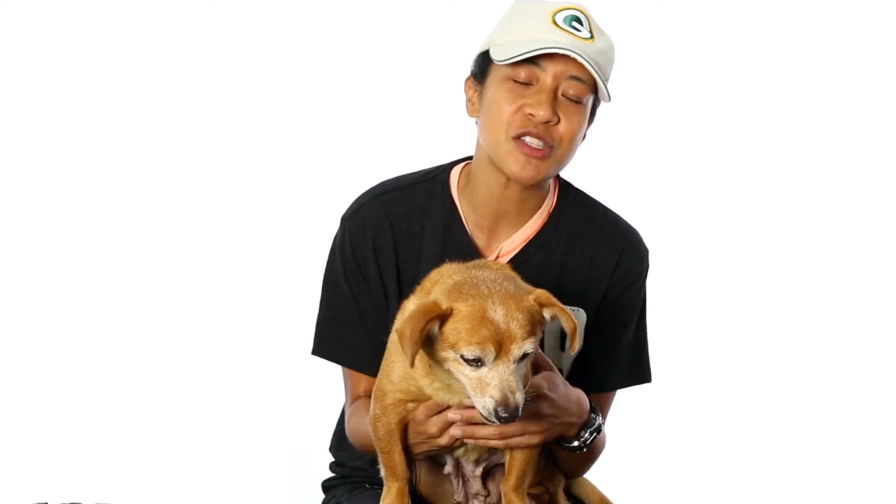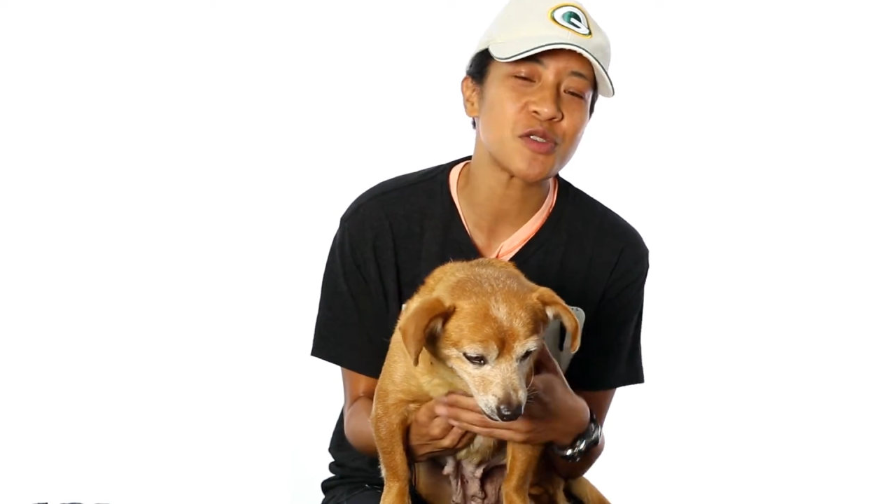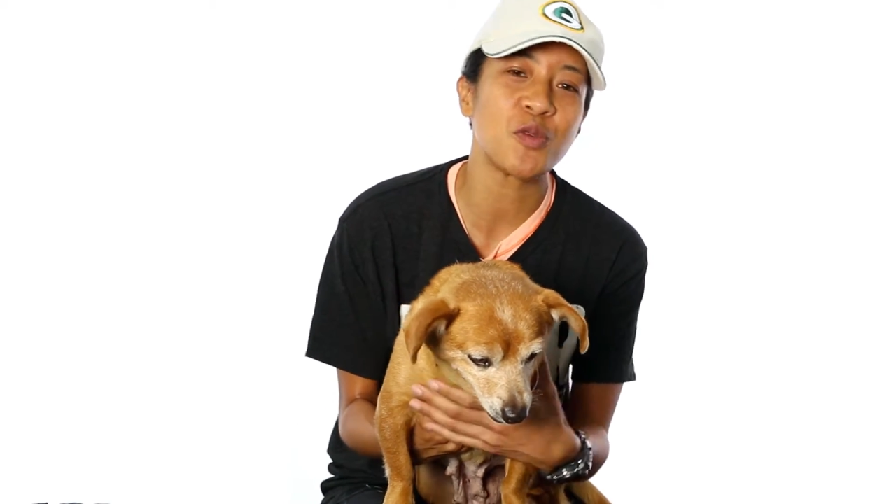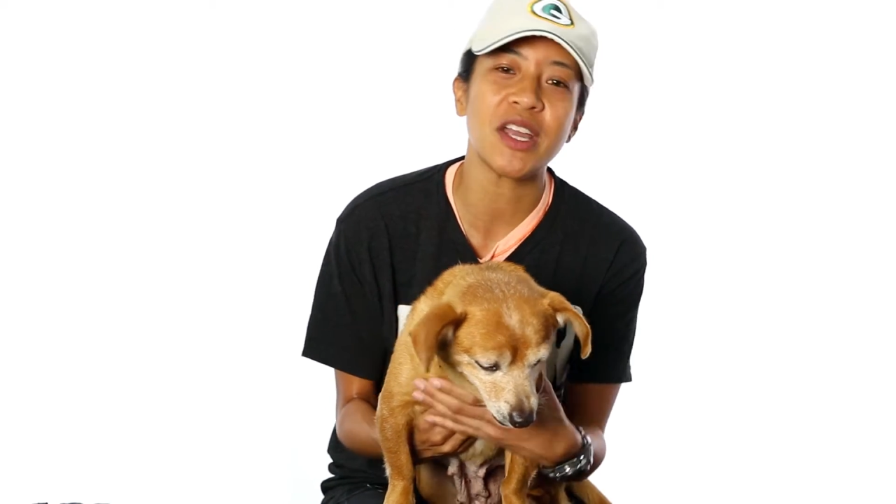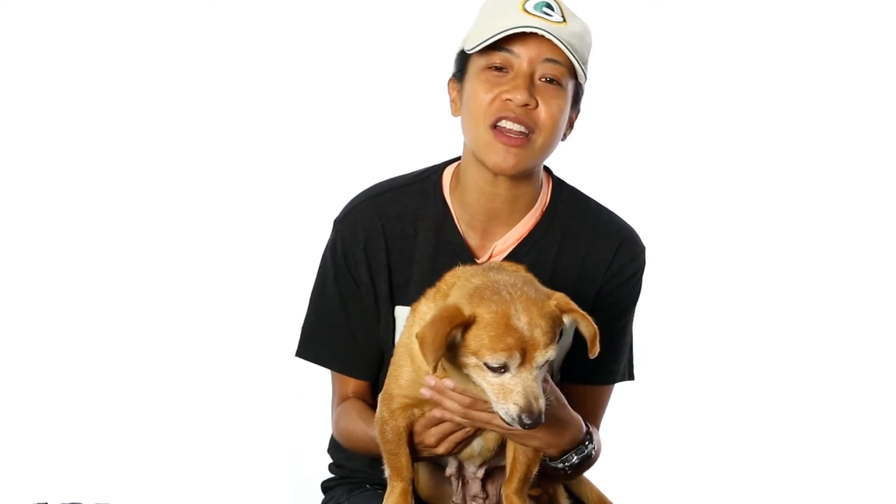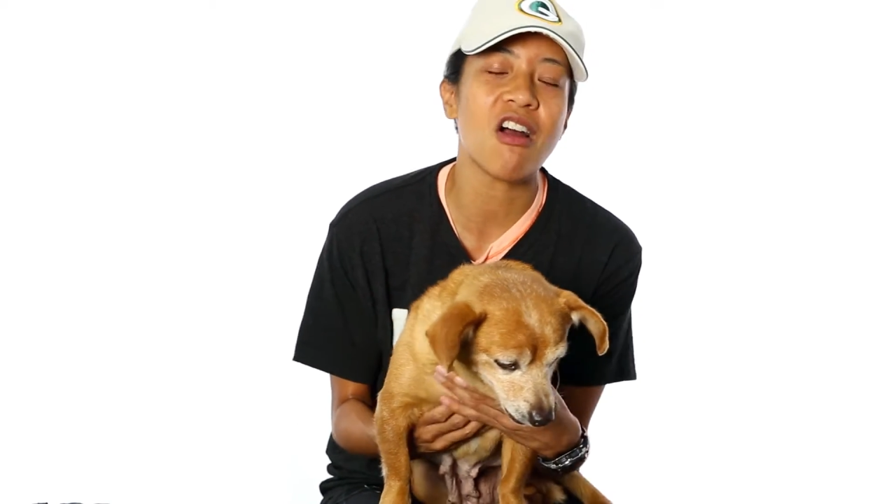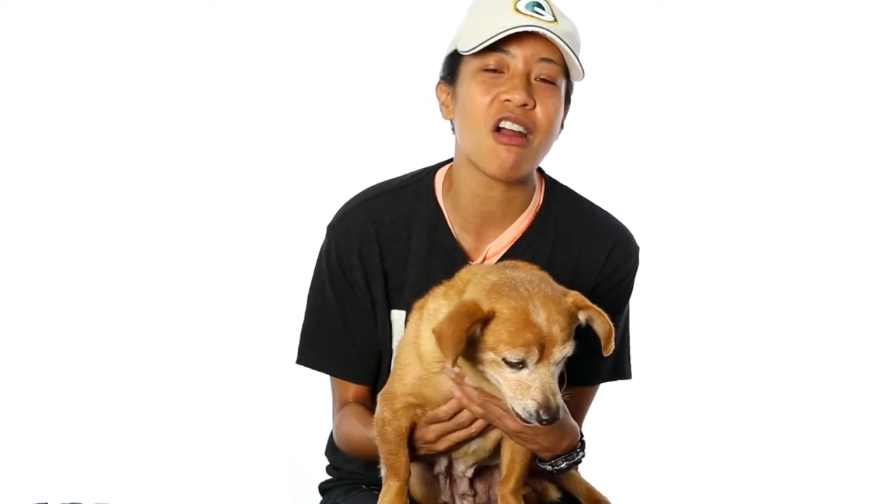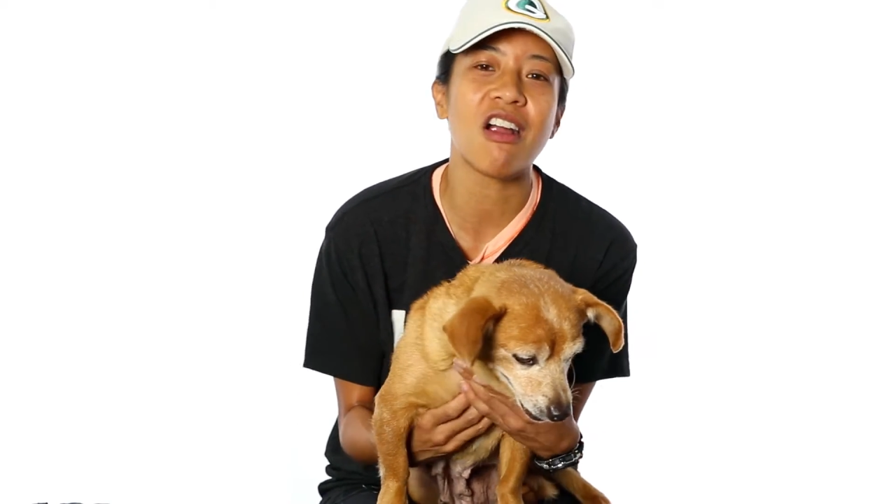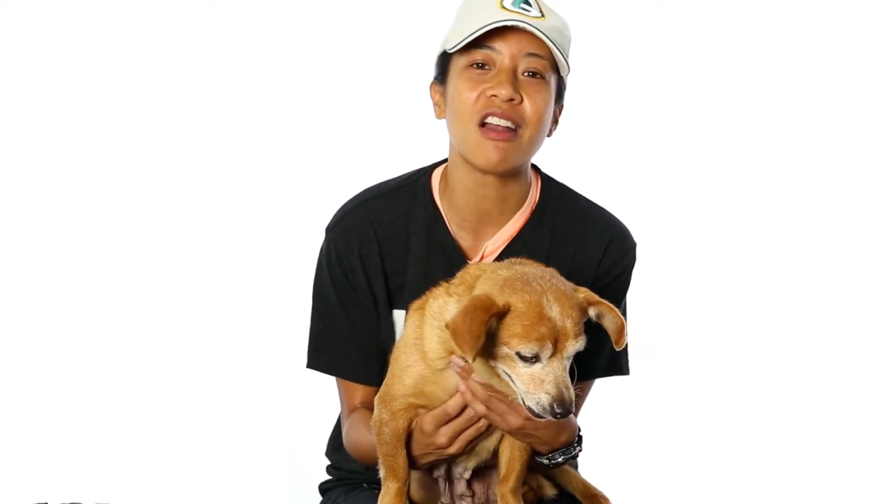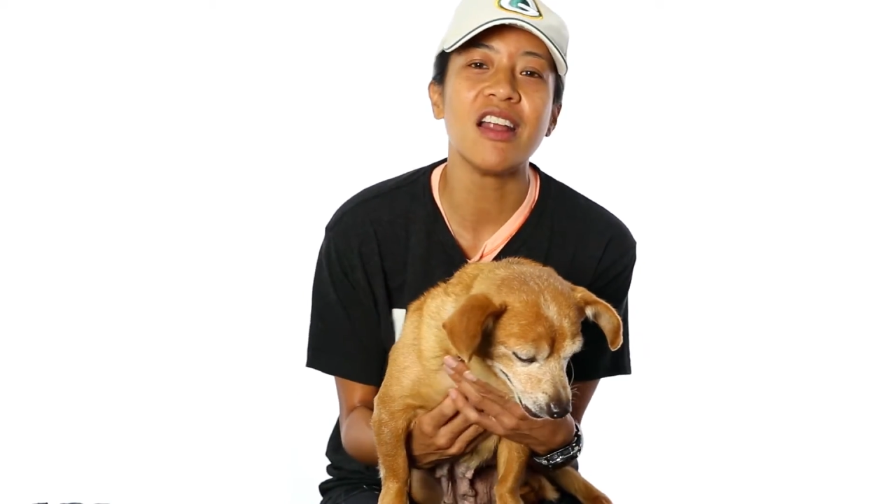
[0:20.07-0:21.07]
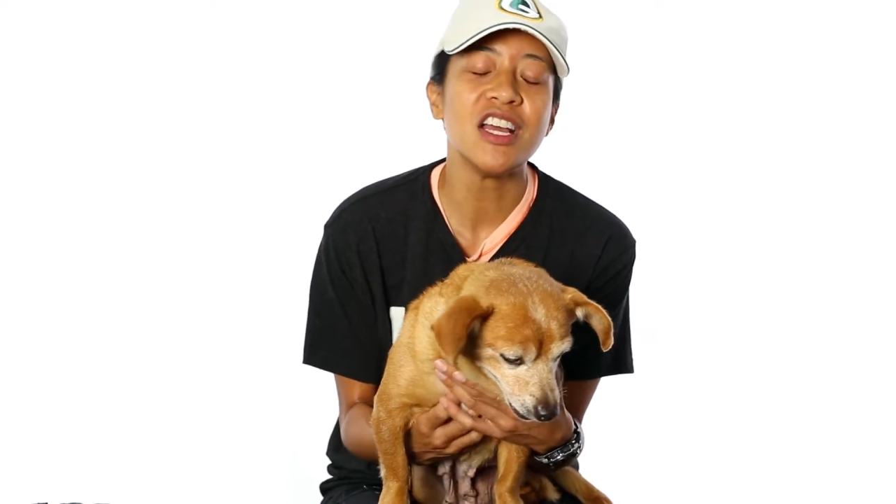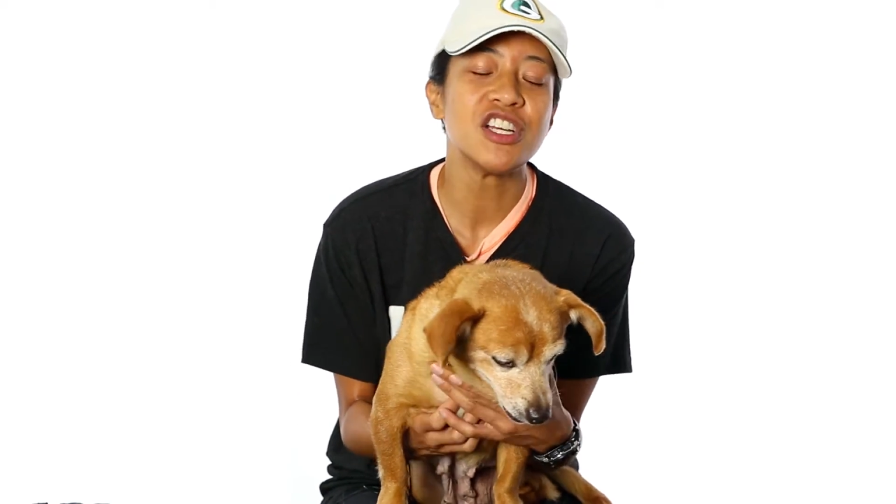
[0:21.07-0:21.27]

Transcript: sweetheart.